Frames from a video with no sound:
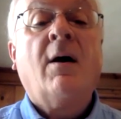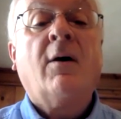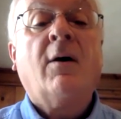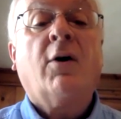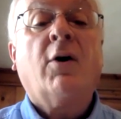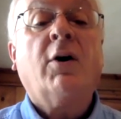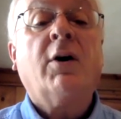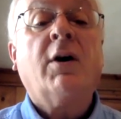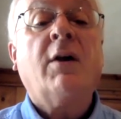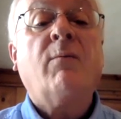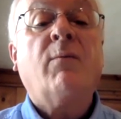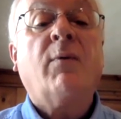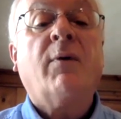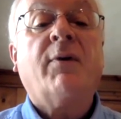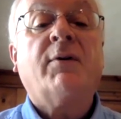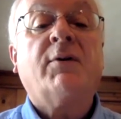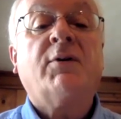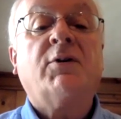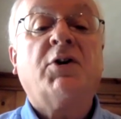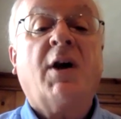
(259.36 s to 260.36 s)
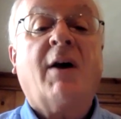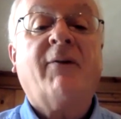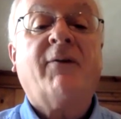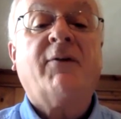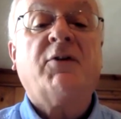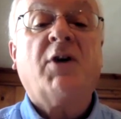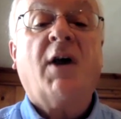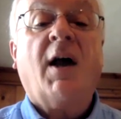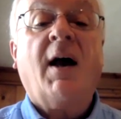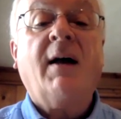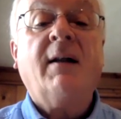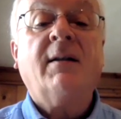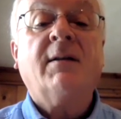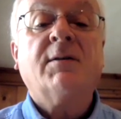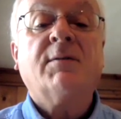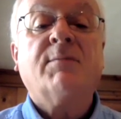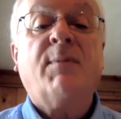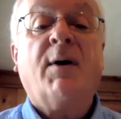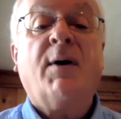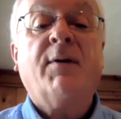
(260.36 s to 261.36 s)
Cooking with Chef John
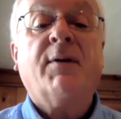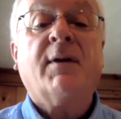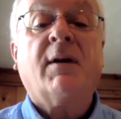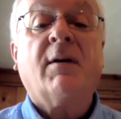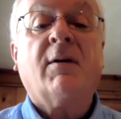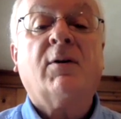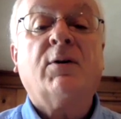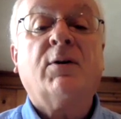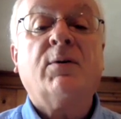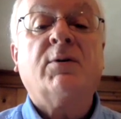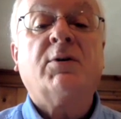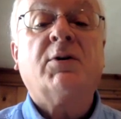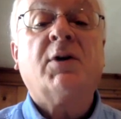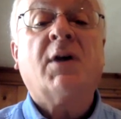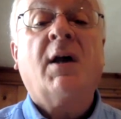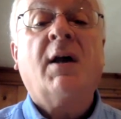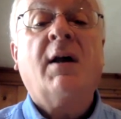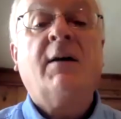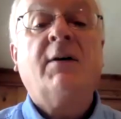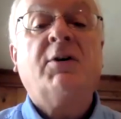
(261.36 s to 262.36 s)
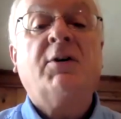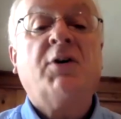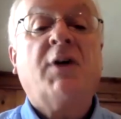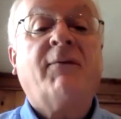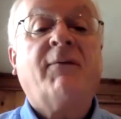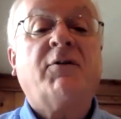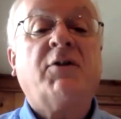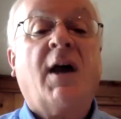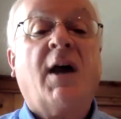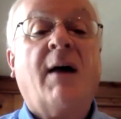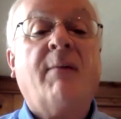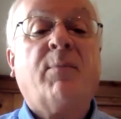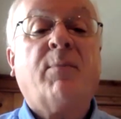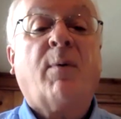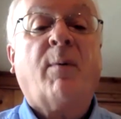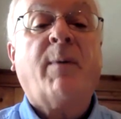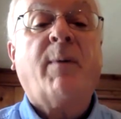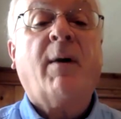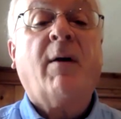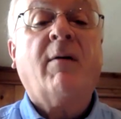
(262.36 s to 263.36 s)
this month includes Chef John
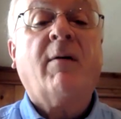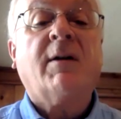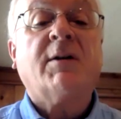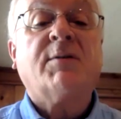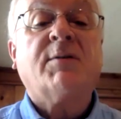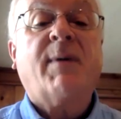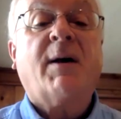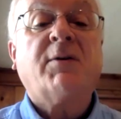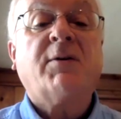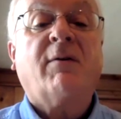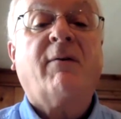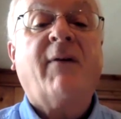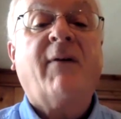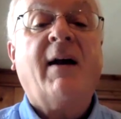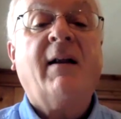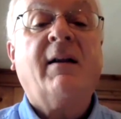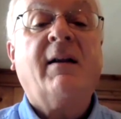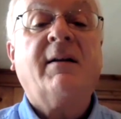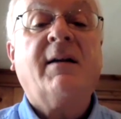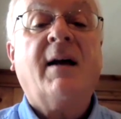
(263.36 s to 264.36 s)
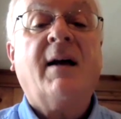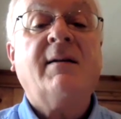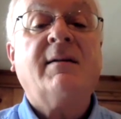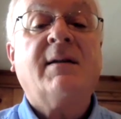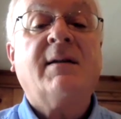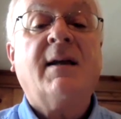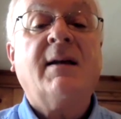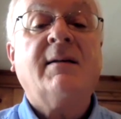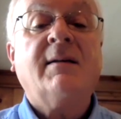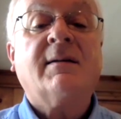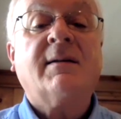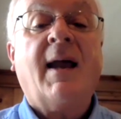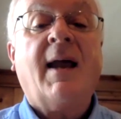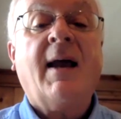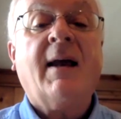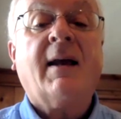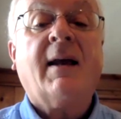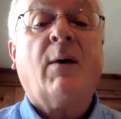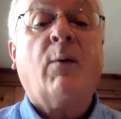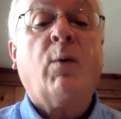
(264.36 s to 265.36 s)
preparing a special Valentine's Day
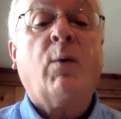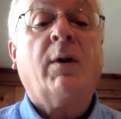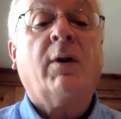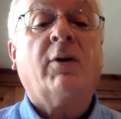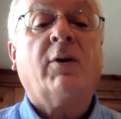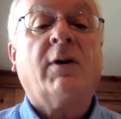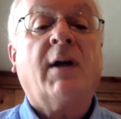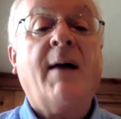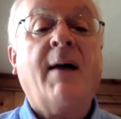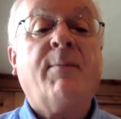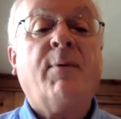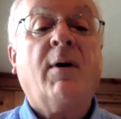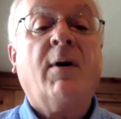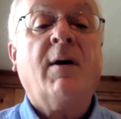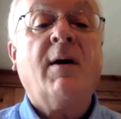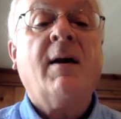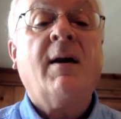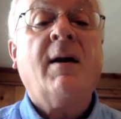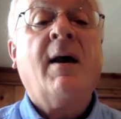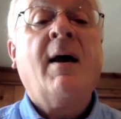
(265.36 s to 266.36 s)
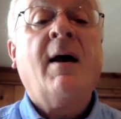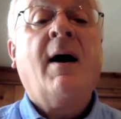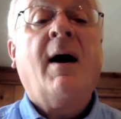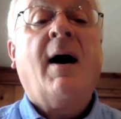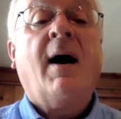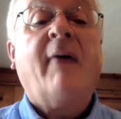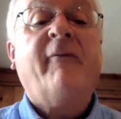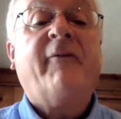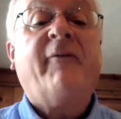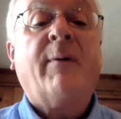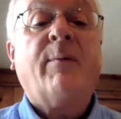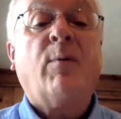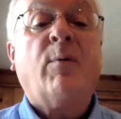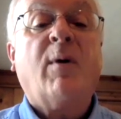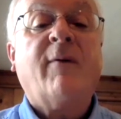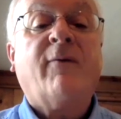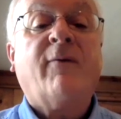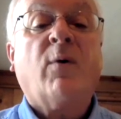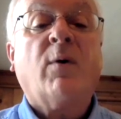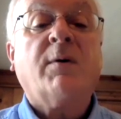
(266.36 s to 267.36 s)
snack at Willard Library on
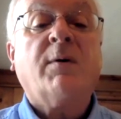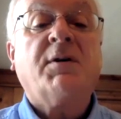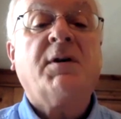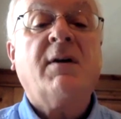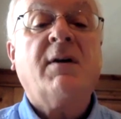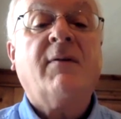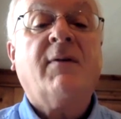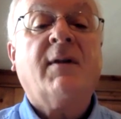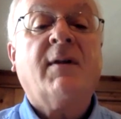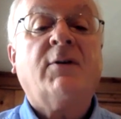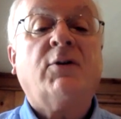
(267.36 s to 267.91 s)
February 14th.